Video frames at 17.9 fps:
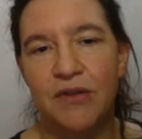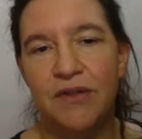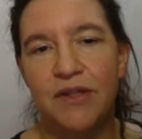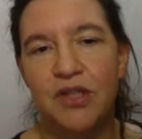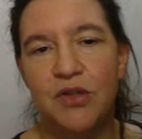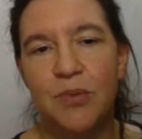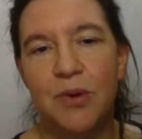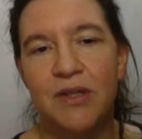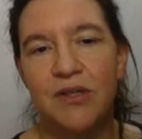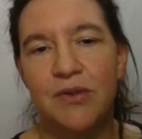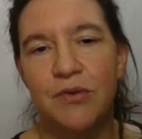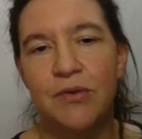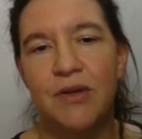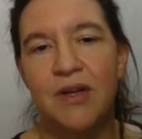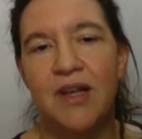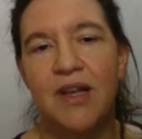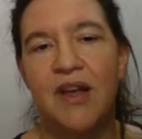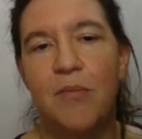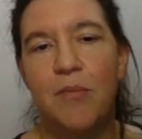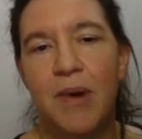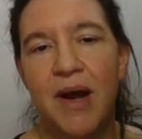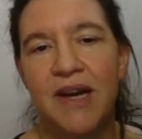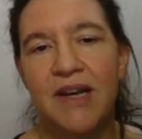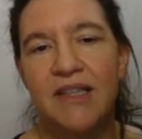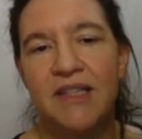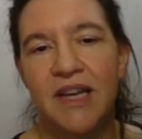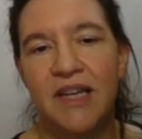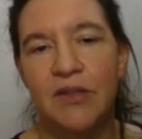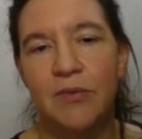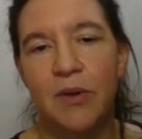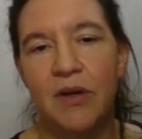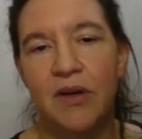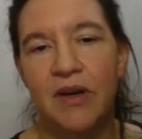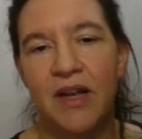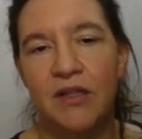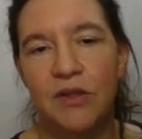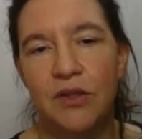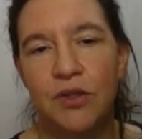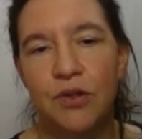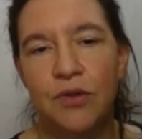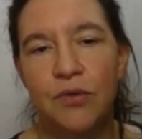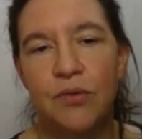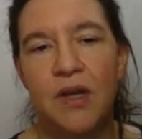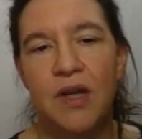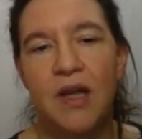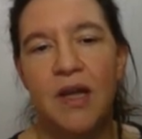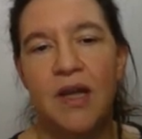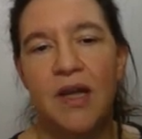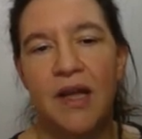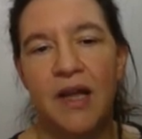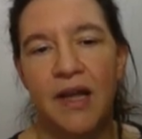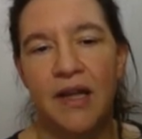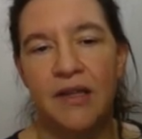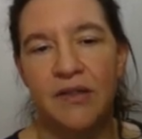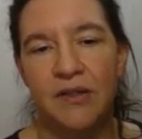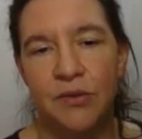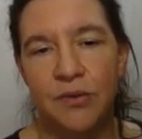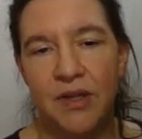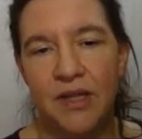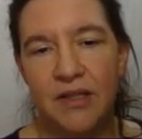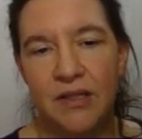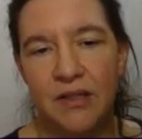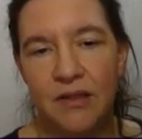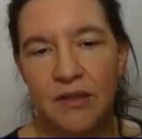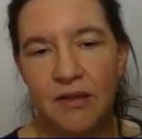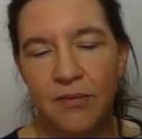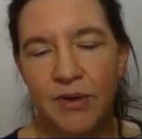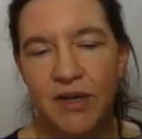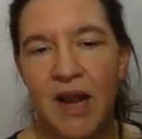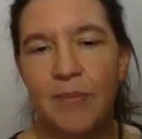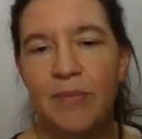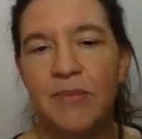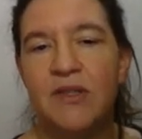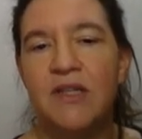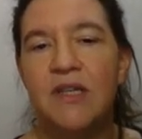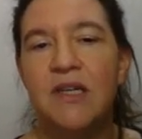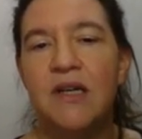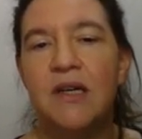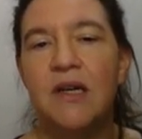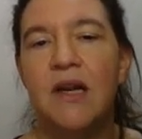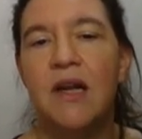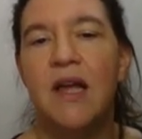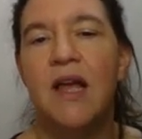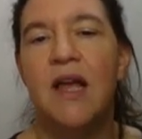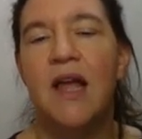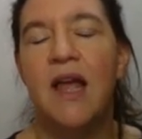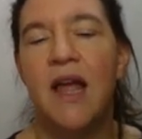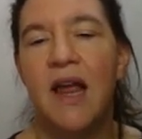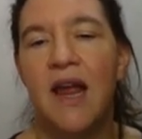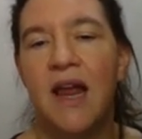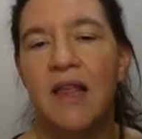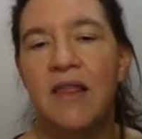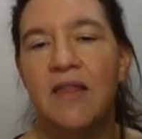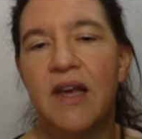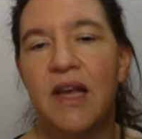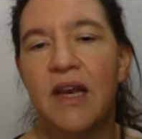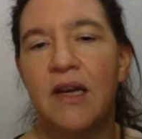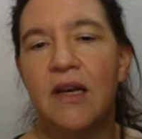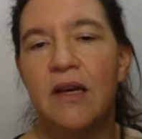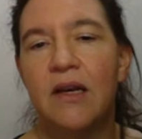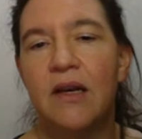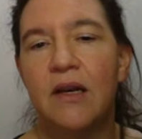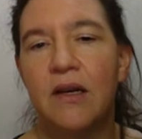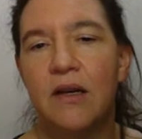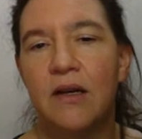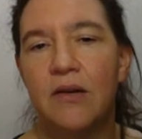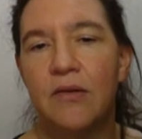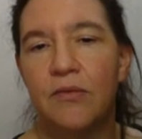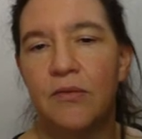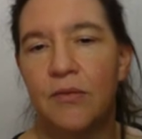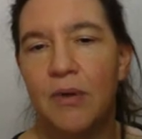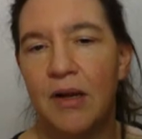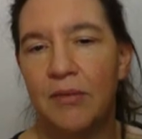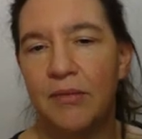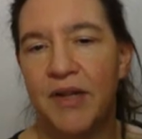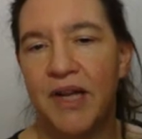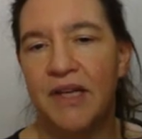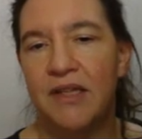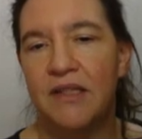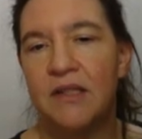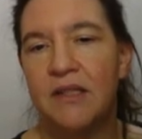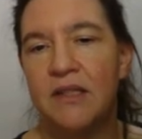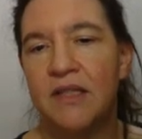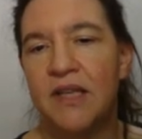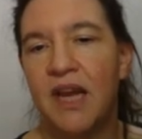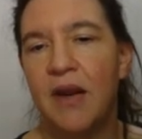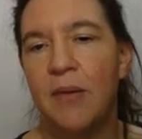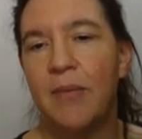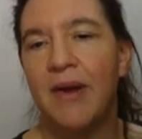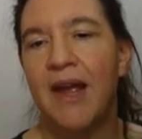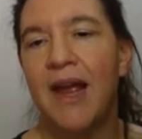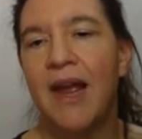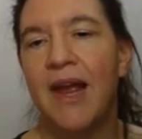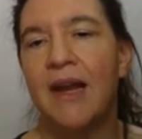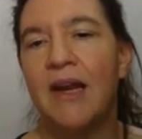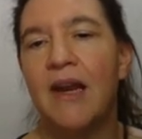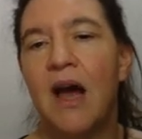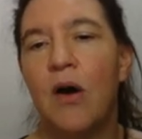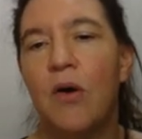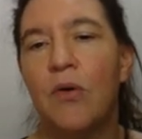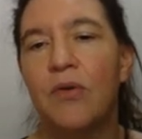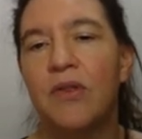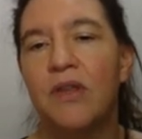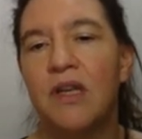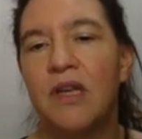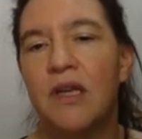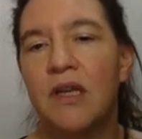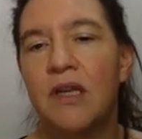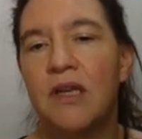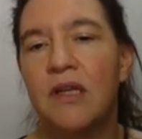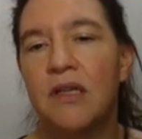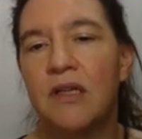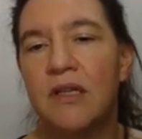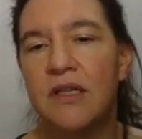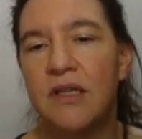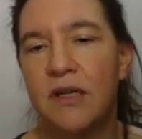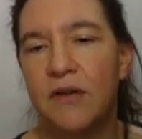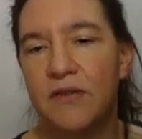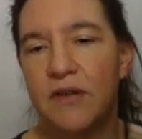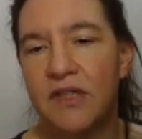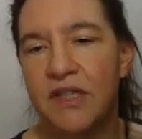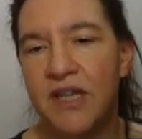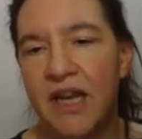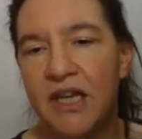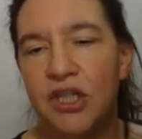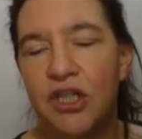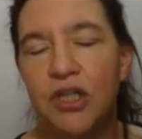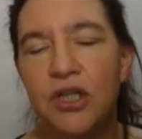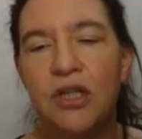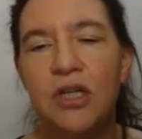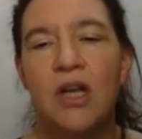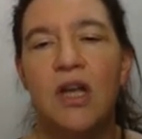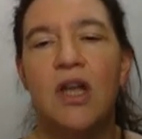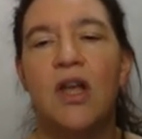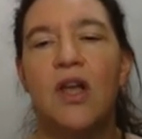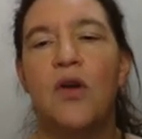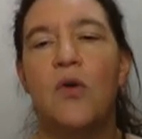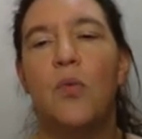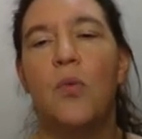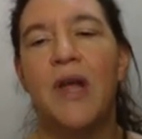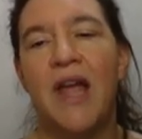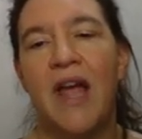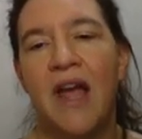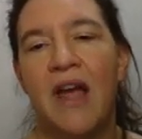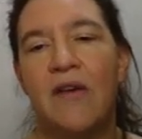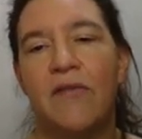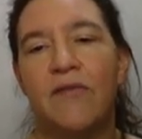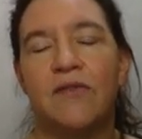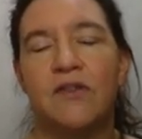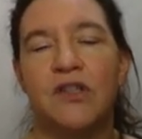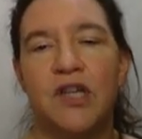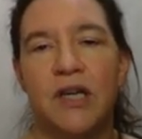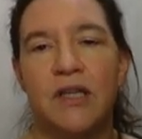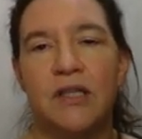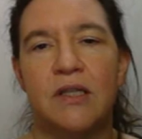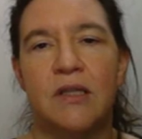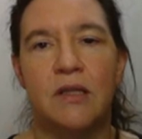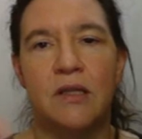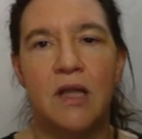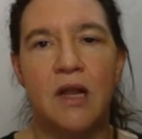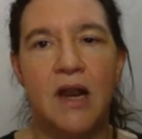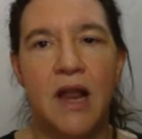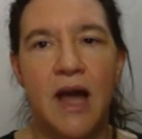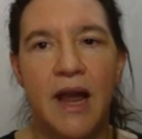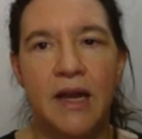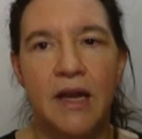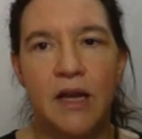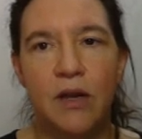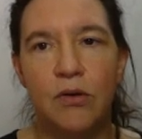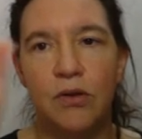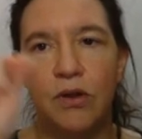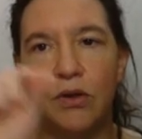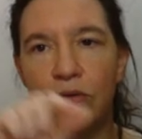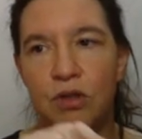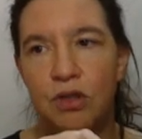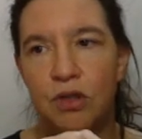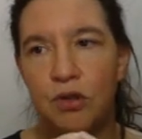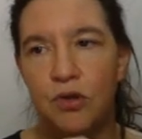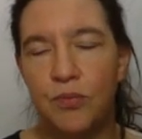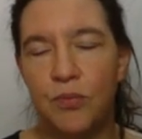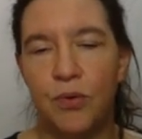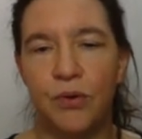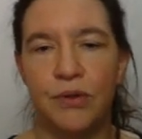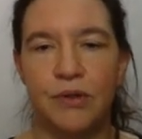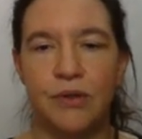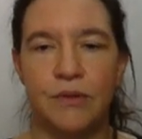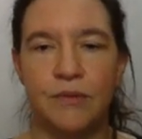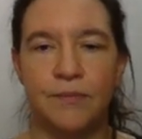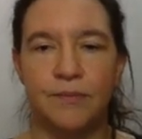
of this one, so minus x1, x2, so that's what happens here. And then, well, that is the same. And now the instead of the tangent, we have just the line going through the two points.